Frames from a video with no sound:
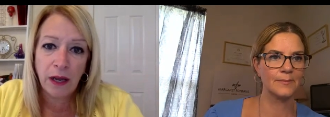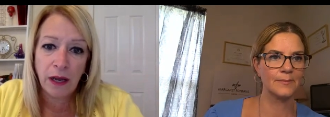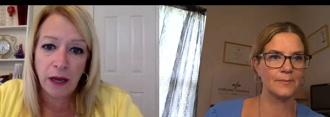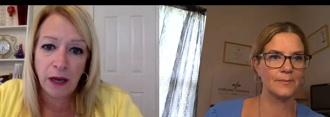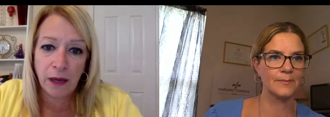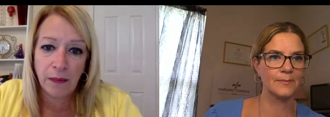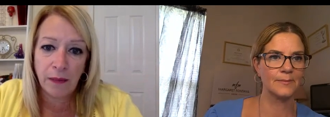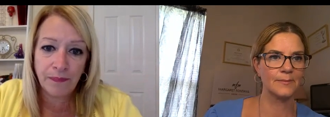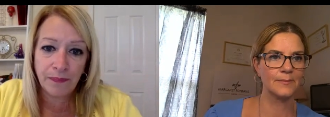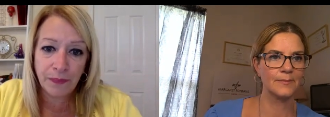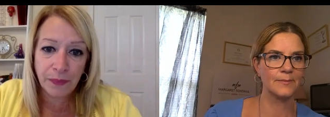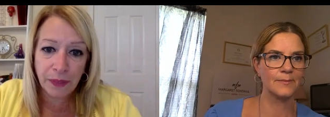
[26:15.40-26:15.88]

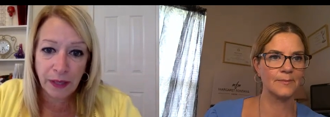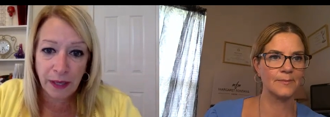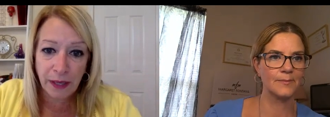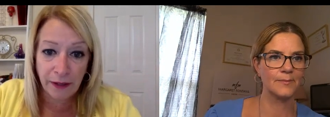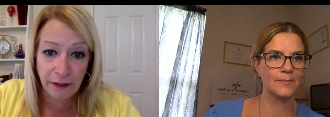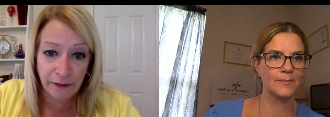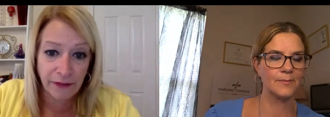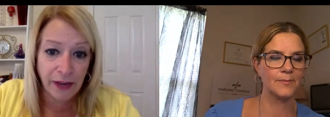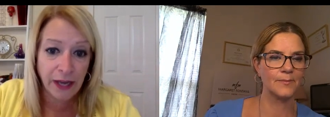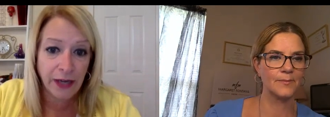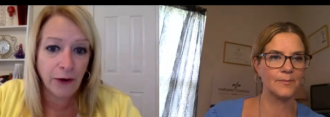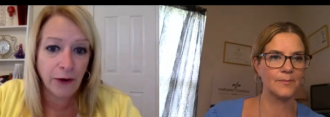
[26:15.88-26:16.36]
Speaker 1: um,
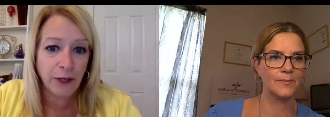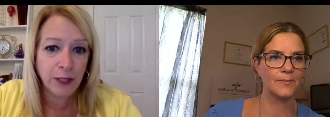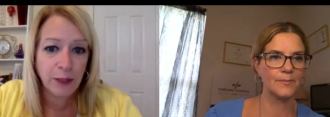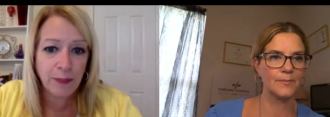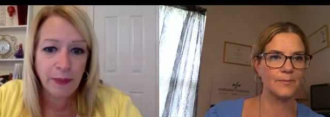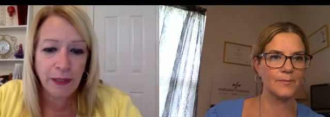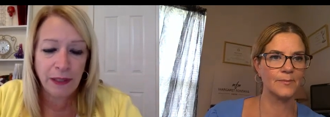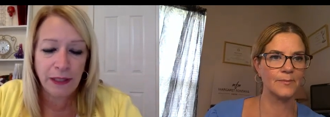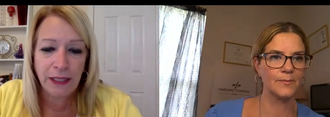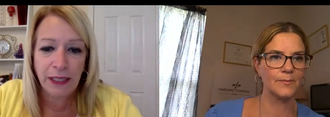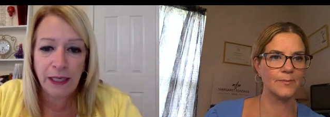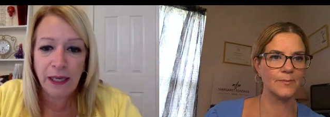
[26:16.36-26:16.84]
in the Fine Arts
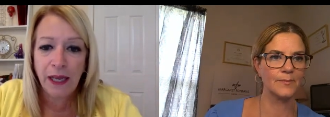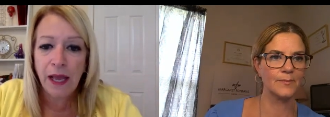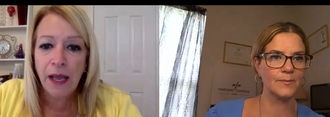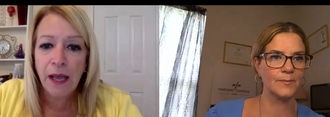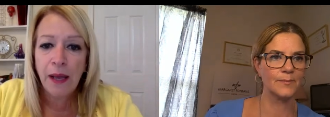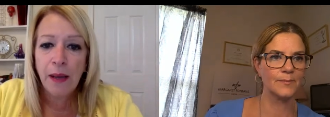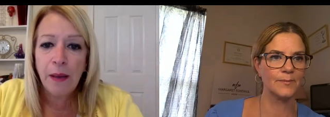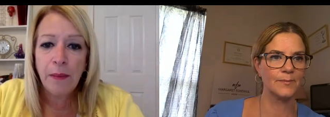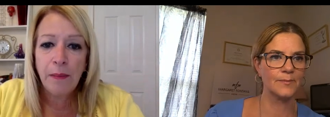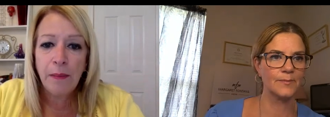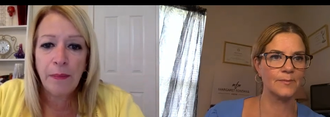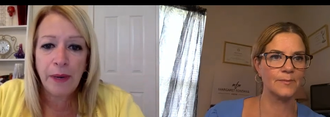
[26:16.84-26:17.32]
building,
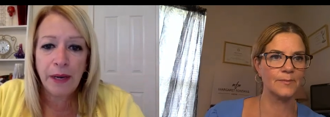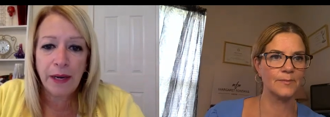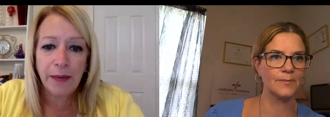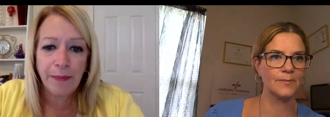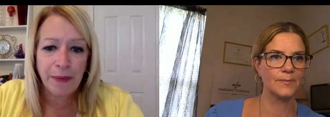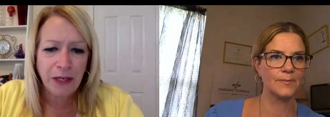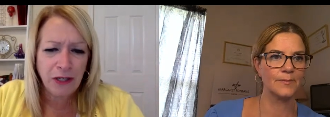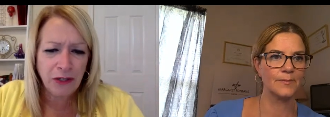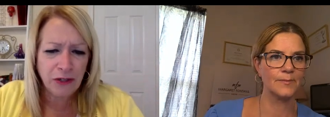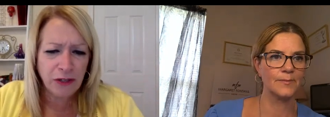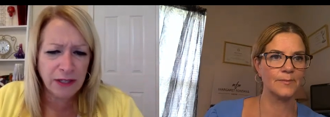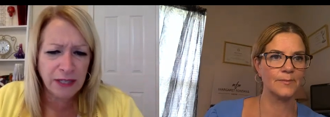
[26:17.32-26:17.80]
but I'm
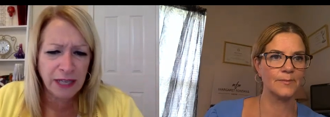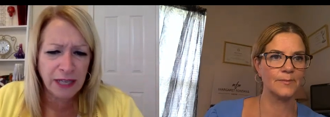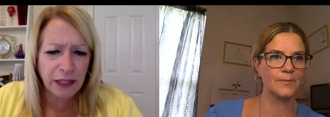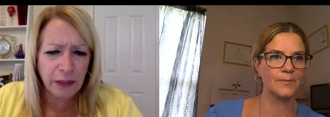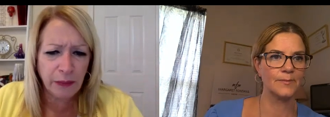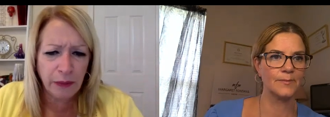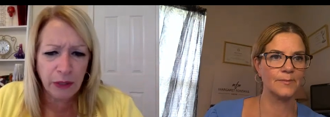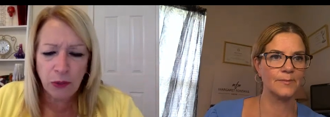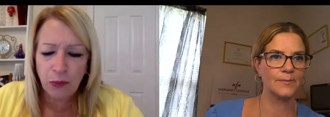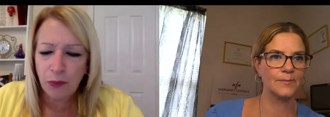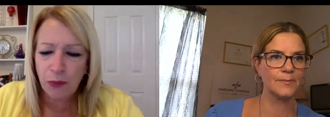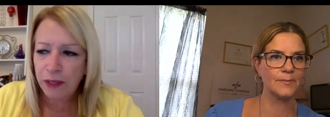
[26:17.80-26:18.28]
not sure
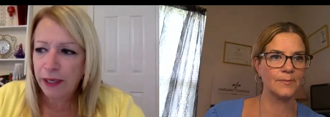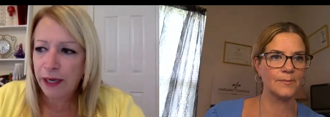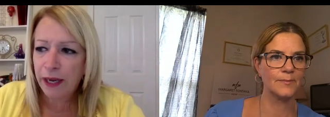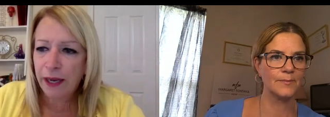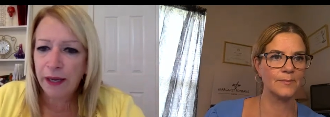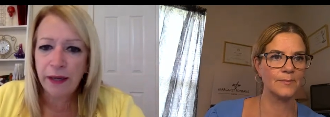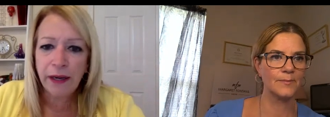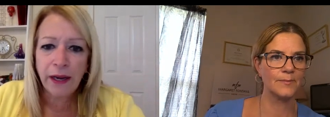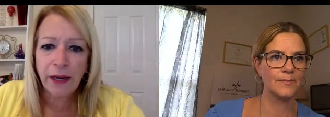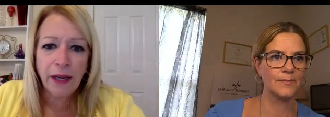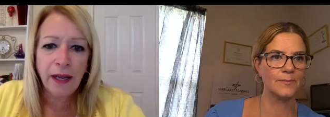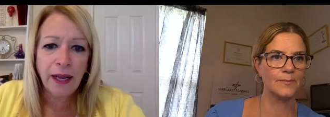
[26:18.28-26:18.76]
exactly which one
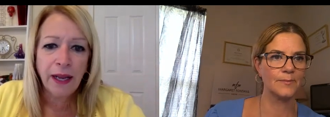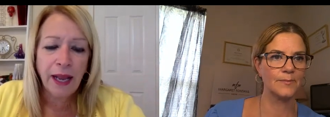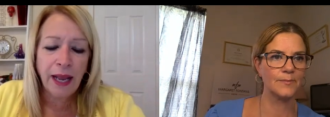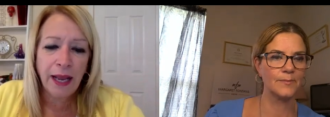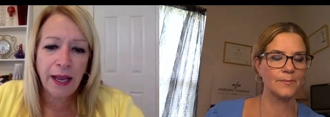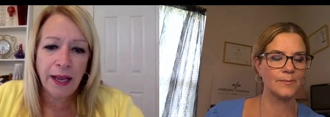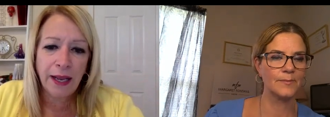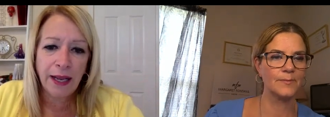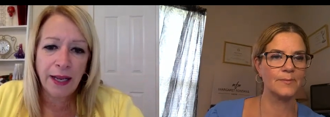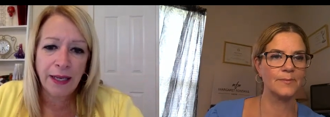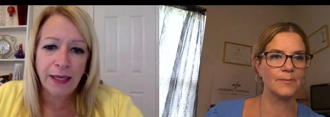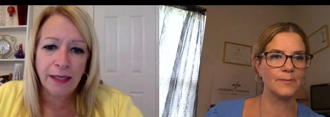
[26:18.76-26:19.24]
yet.
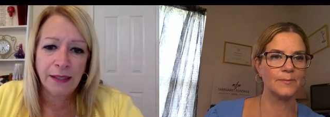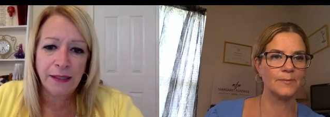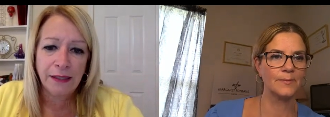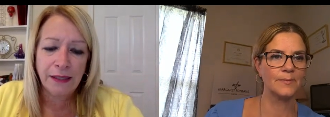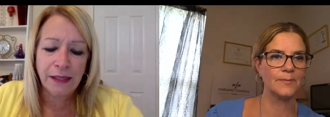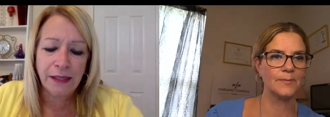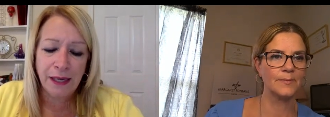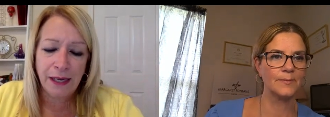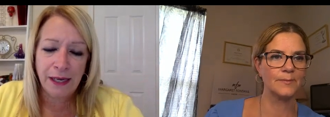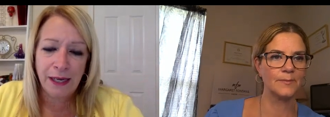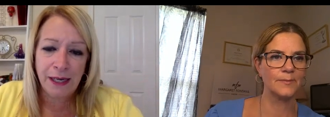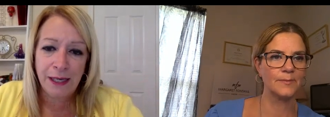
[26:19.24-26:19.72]
And
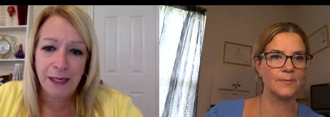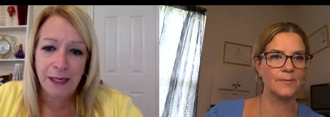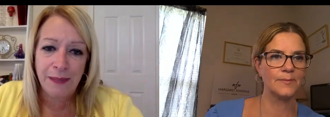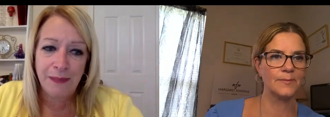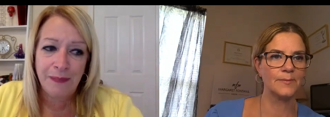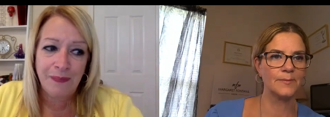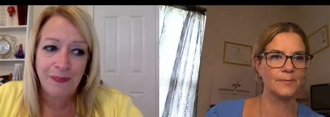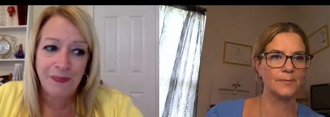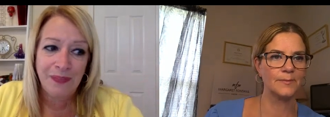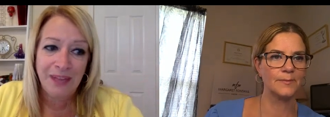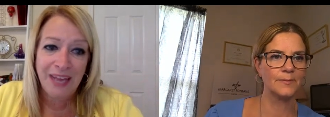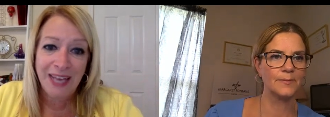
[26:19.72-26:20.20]

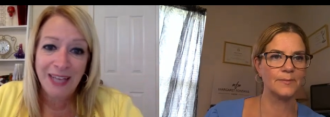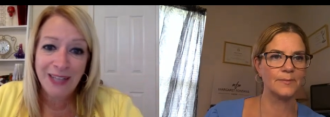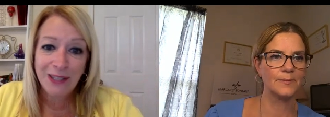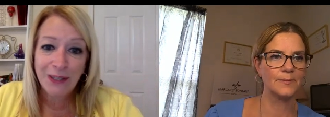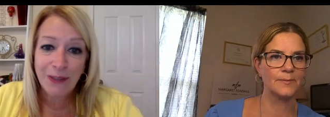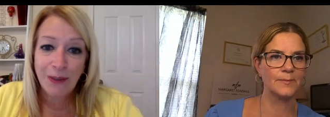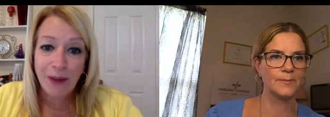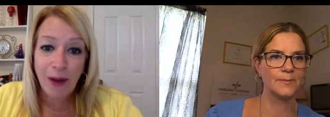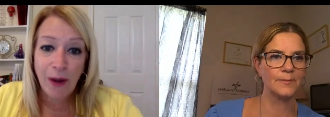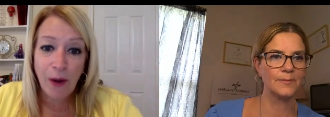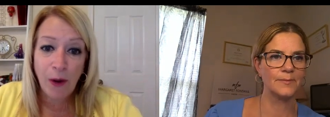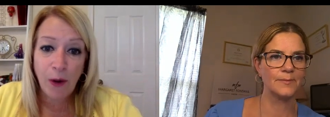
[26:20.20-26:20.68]
yeah,
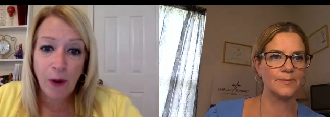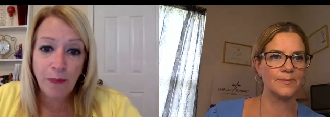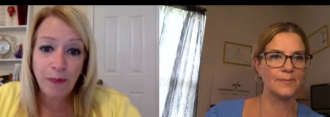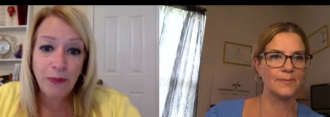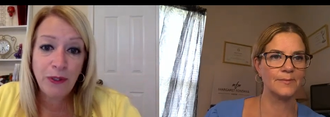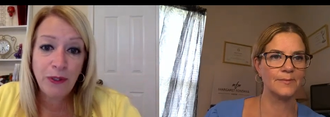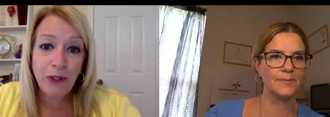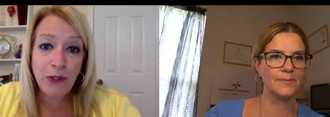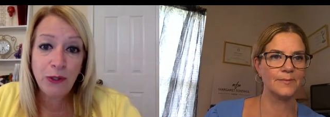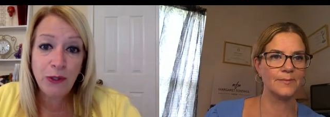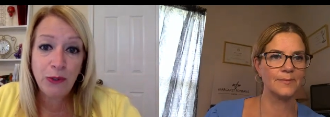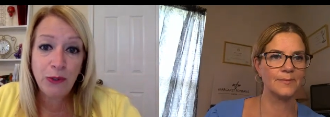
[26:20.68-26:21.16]
so I hope
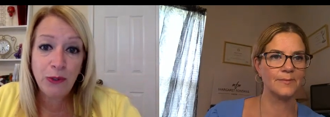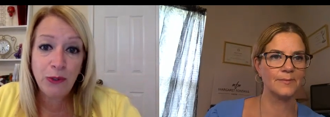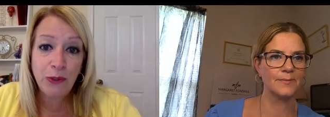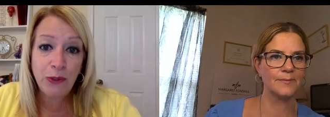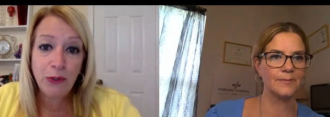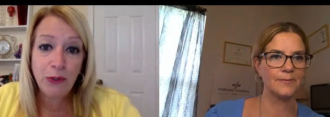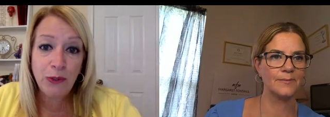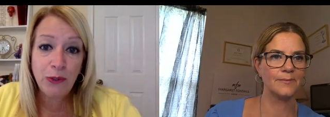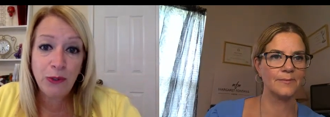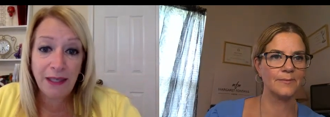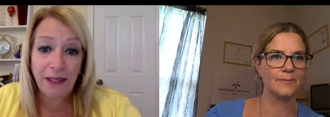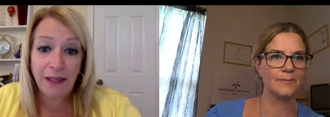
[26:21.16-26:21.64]
to
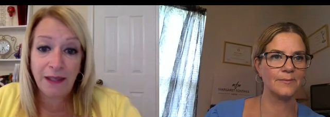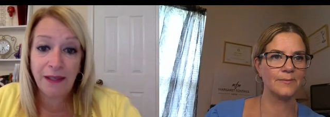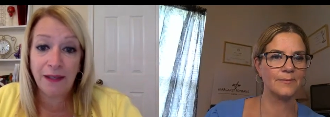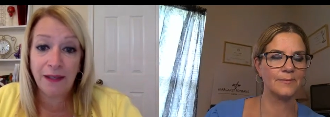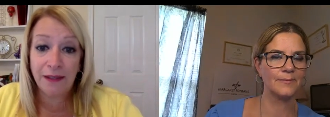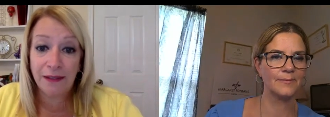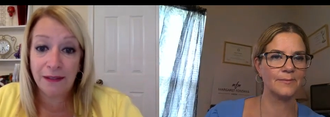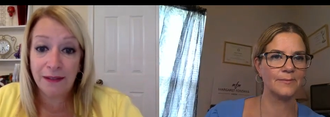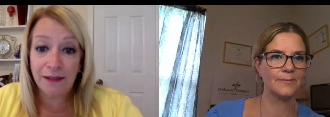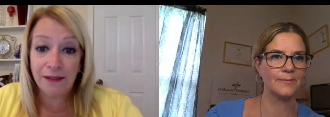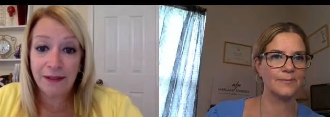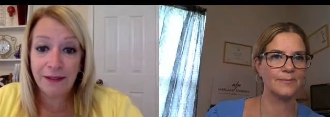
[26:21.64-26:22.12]
see
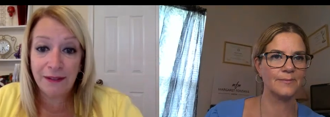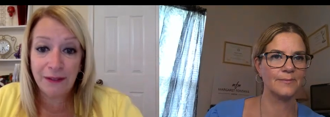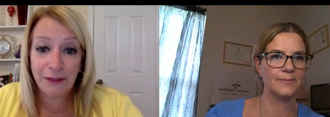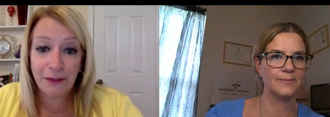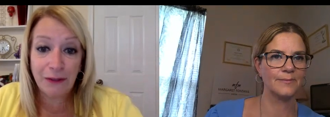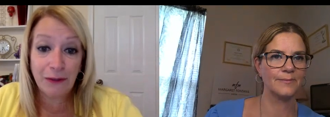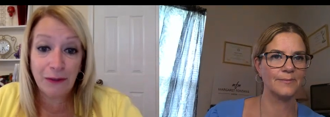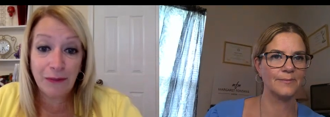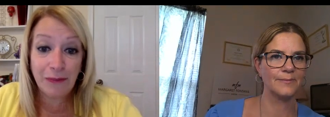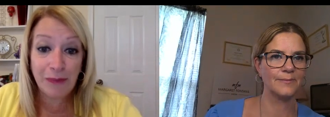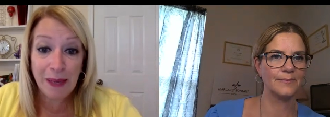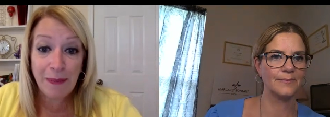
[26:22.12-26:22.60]

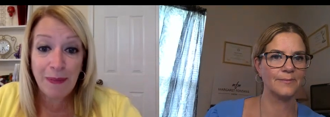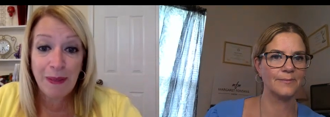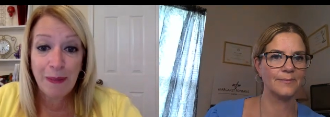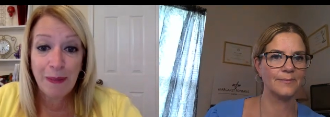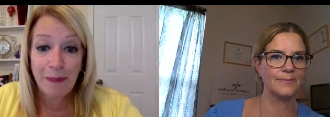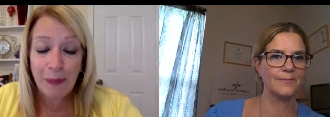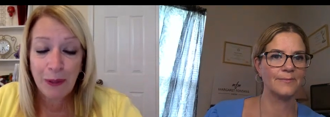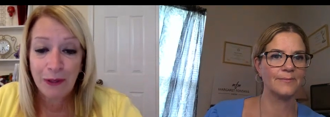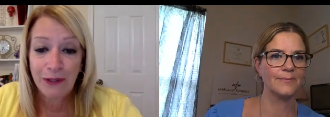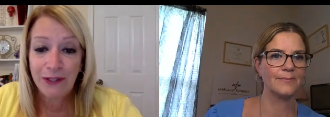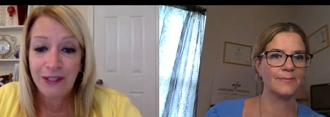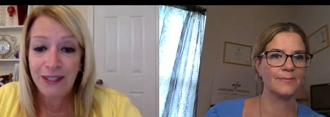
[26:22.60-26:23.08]
you maybe
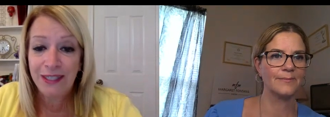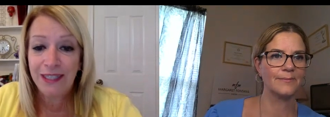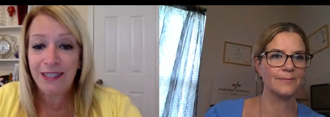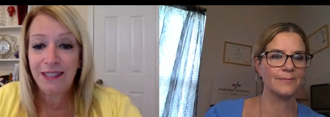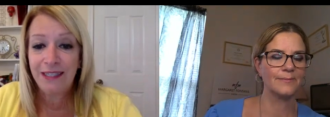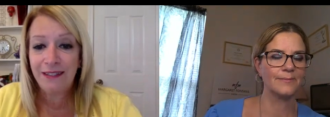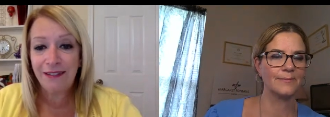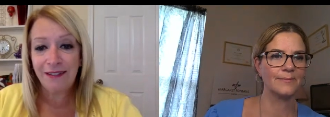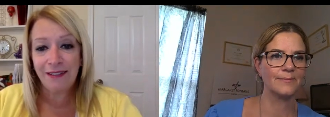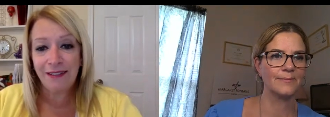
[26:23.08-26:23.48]
in person